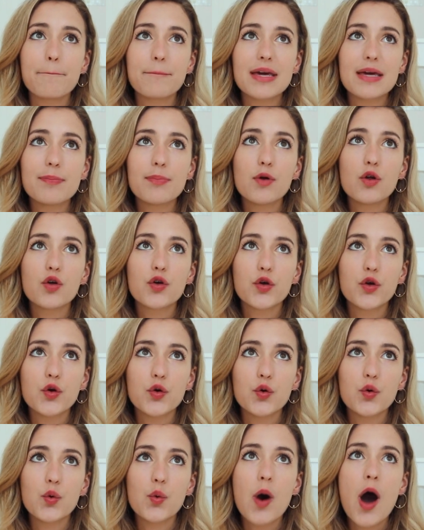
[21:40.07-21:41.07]
people
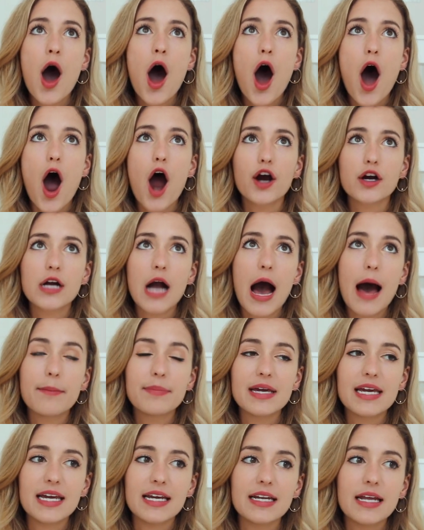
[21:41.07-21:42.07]
who are
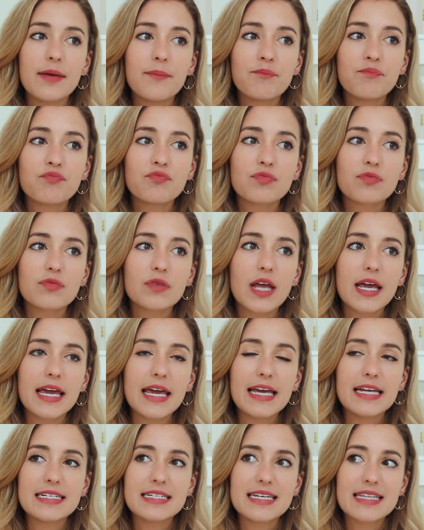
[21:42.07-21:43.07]
coming
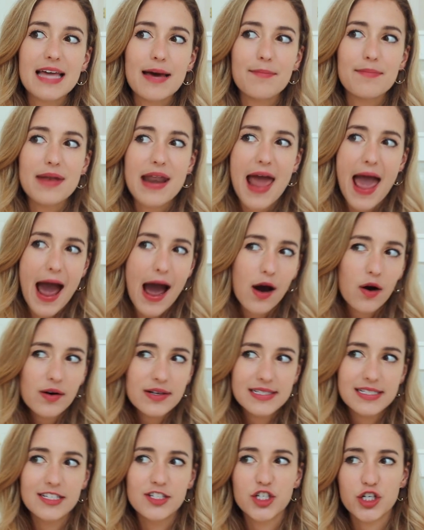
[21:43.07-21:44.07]
into them now
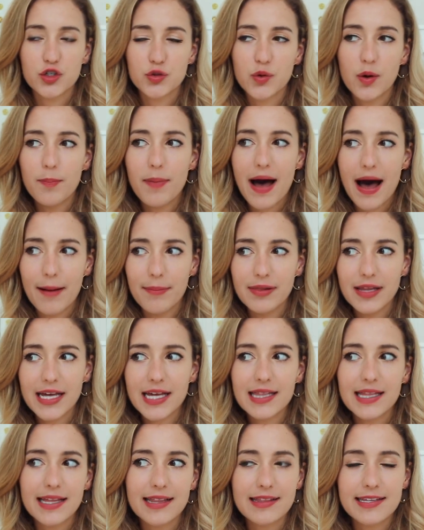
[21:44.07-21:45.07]
as the general
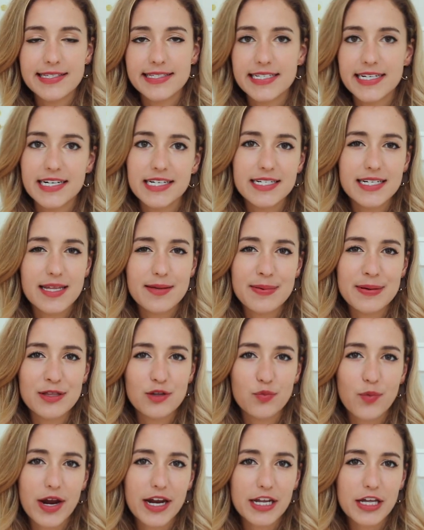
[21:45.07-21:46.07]
public, like listening to them on
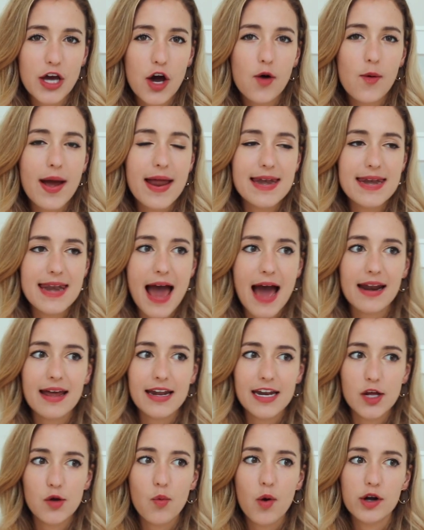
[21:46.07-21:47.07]
the radio, and not
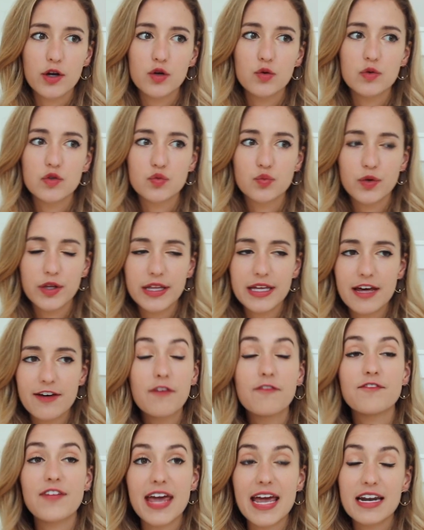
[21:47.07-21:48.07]
anyone who was really
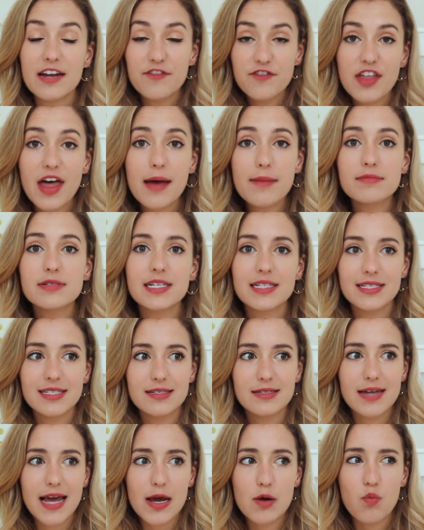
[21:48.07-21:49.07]
a fan of them
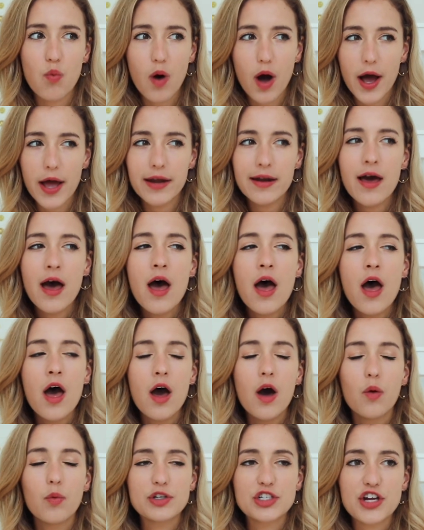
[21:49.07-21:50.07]
since day one,
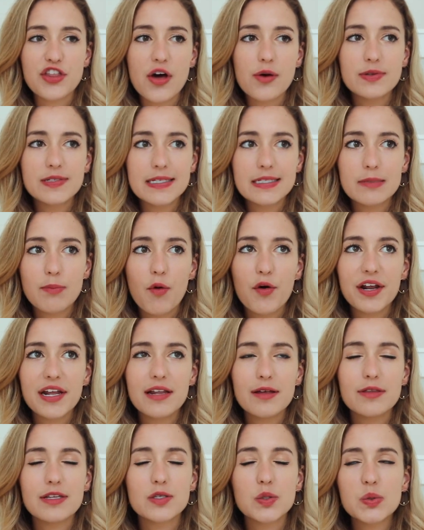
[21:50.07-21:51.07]
which I thought was
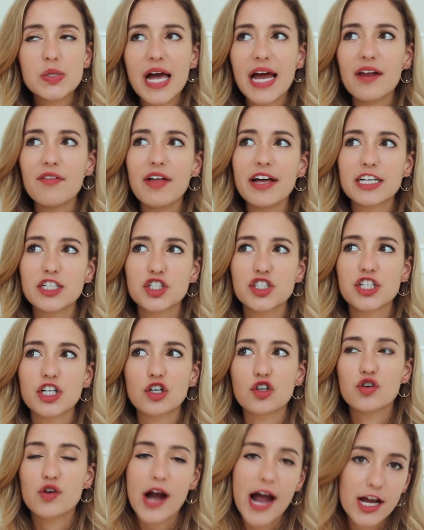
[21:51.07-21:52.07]
disappointing. This was kind of like just a
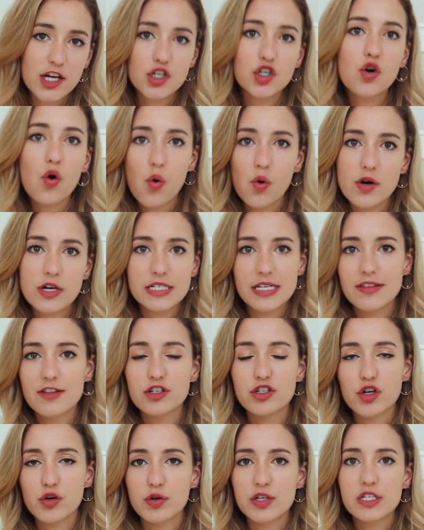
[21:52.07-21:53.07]
crash course in the
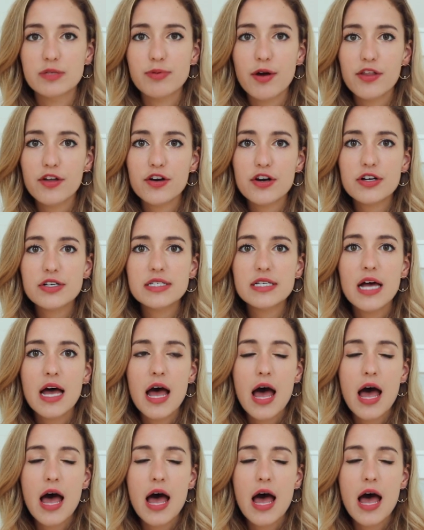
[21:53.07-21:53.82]
Jonas Brothers,